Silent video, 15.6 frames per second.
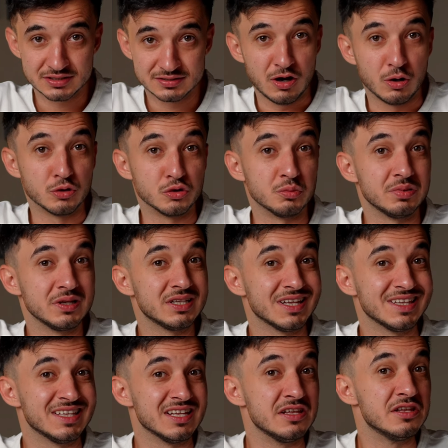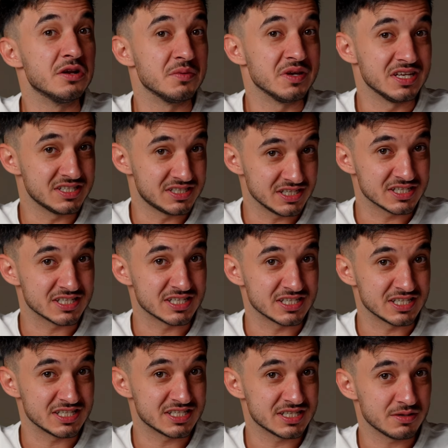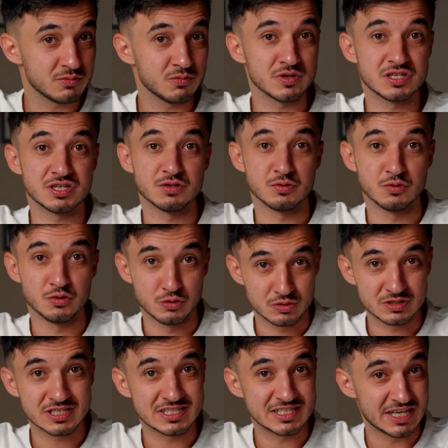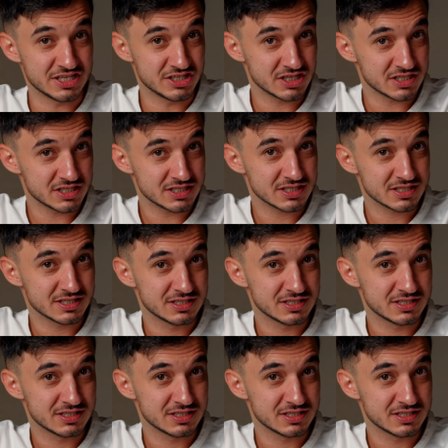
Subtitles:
or you build a deterministic system which uses agents,